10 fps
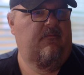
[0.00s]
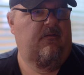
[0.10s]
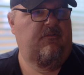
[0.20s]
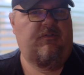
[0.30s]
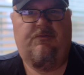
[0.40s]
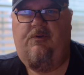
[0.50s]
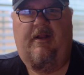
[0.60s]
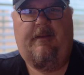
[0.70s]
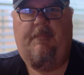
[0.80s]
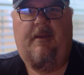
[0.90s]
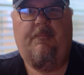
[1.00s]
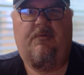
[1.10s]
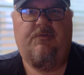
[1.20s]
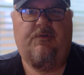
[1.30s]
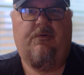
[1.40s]
she was grading
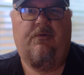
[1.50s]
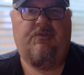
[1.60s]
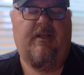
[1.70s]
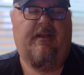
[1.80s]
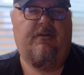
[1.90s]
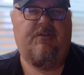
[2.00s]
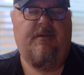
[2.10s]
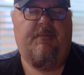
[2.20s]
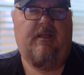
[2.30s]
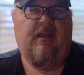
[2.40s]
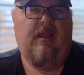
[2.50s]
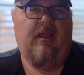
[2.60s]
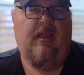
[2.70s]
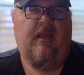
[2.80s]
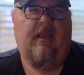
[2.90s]
papers or crocheting or something.
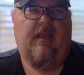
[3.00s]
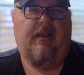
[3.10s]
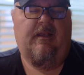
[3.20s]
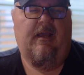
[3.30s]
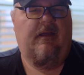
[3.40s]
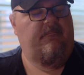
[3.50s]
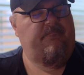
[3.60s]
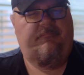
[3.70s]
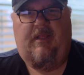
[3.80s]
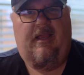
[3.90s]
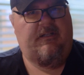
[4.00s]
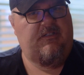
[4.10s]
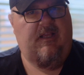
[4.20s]
And, I just